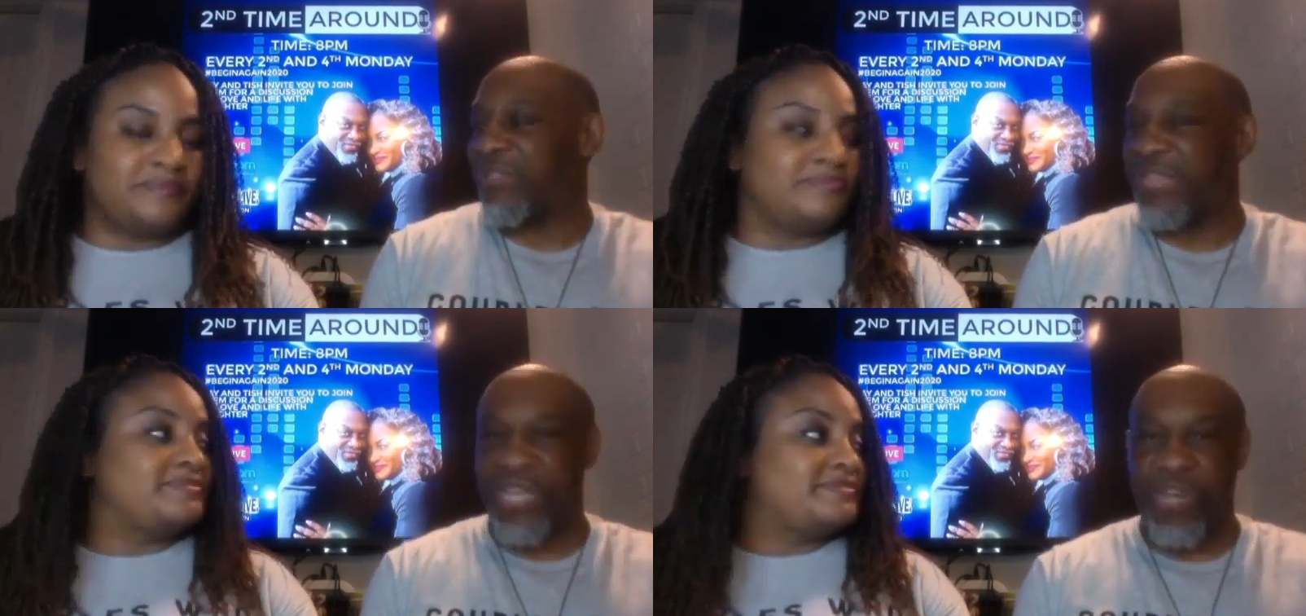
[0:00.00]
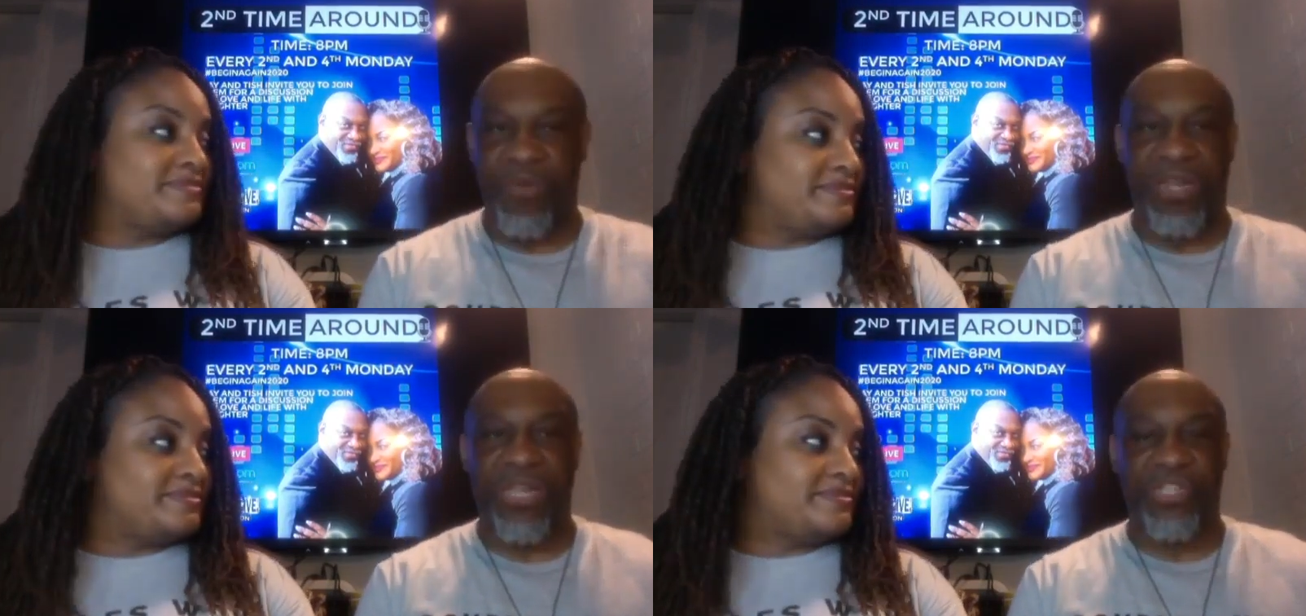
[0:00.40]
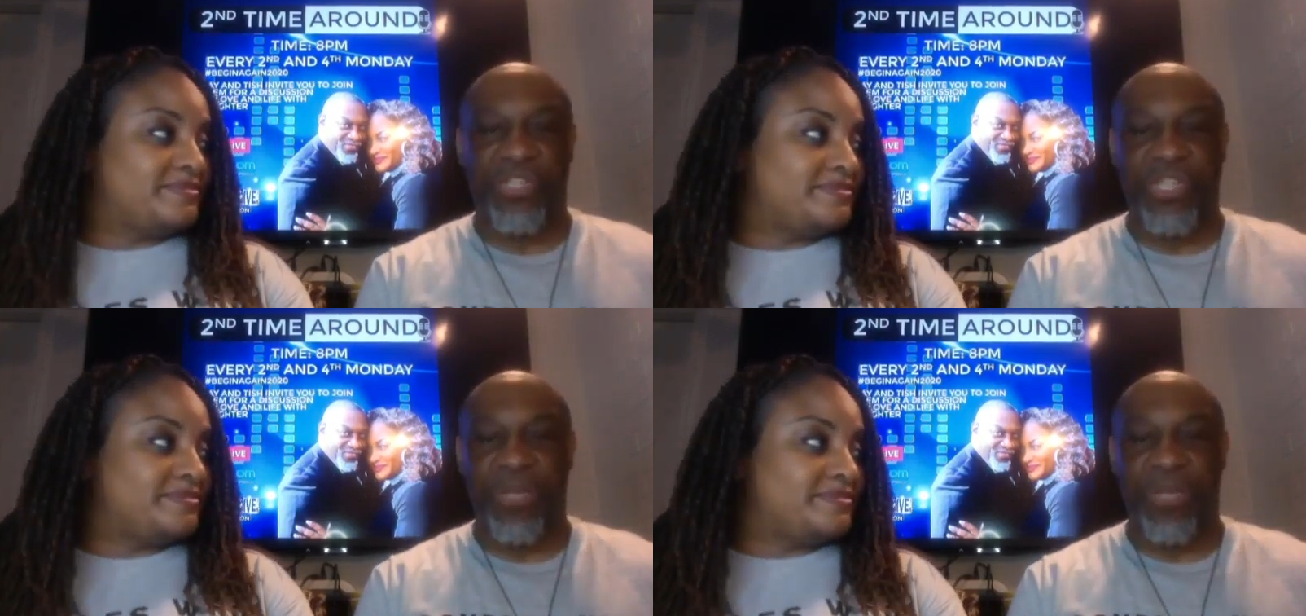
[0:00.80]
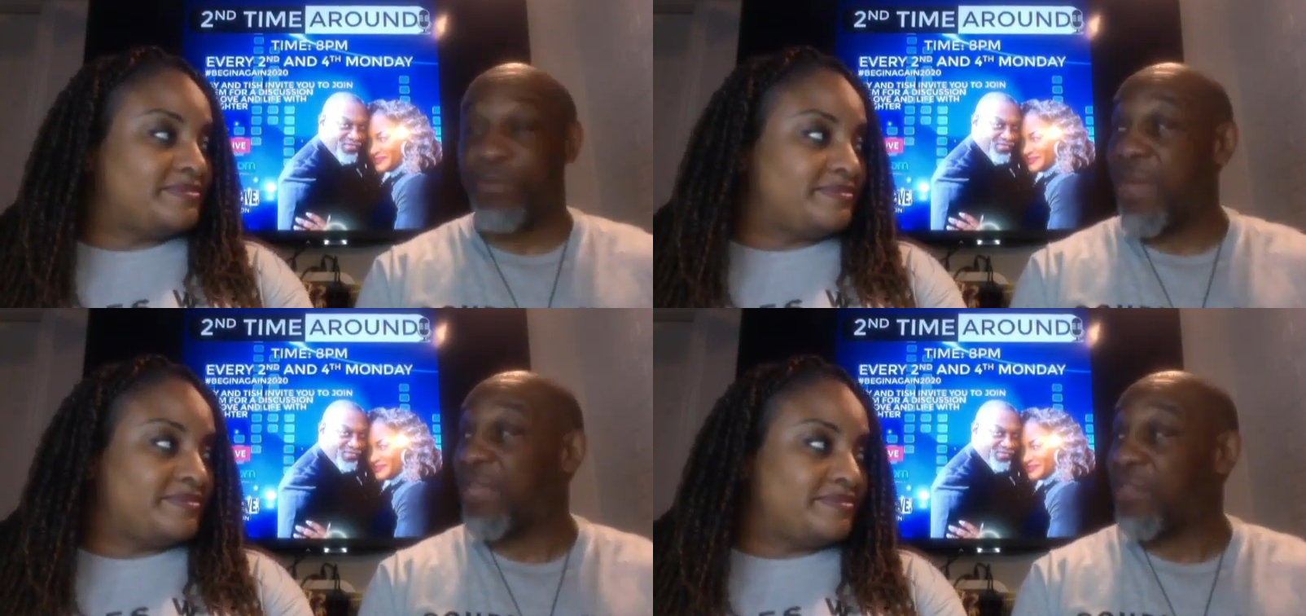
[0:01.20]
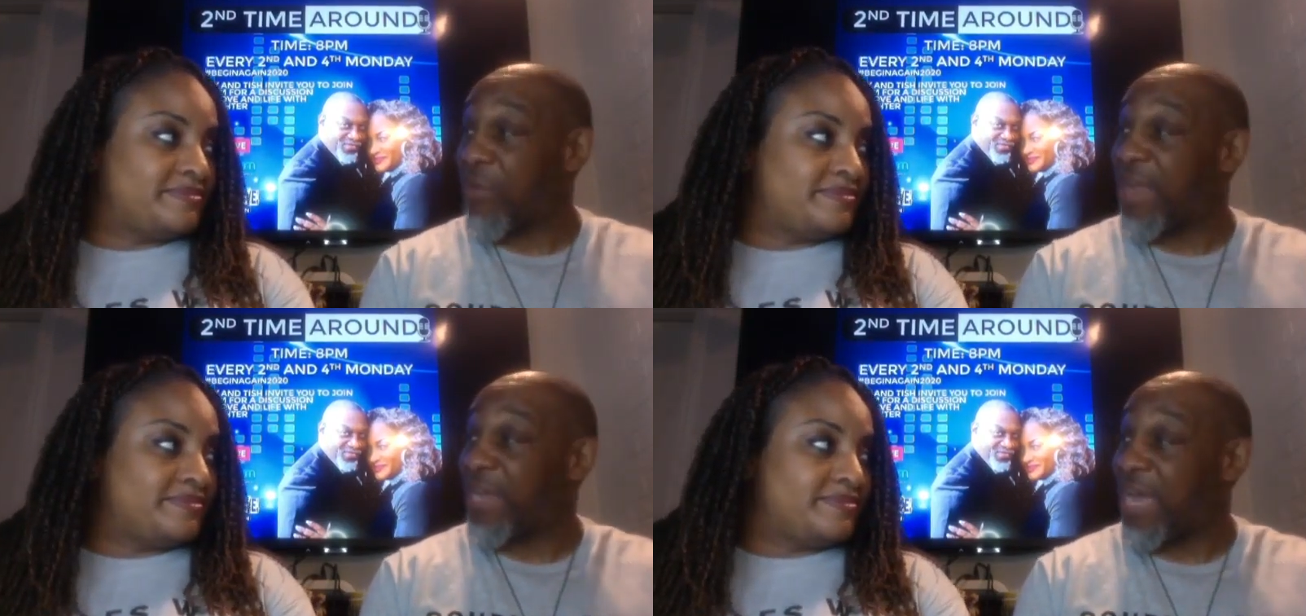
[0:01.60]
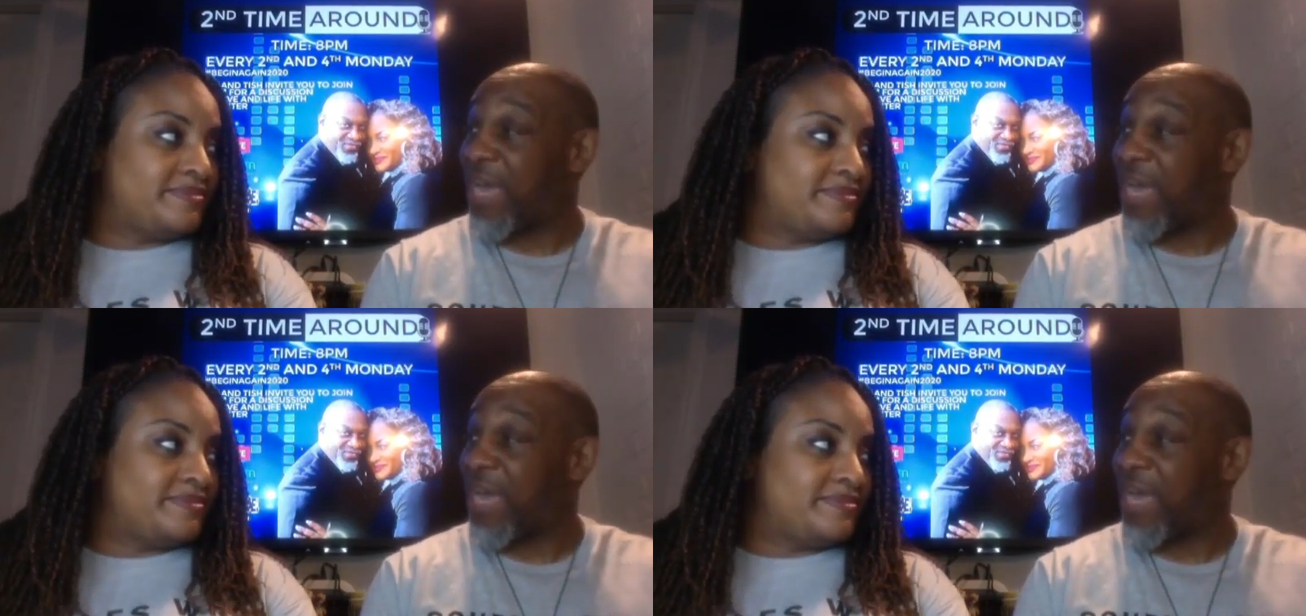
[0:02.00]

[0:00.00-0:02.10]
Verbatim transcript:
Speaker 1: that your relationship is making the right kind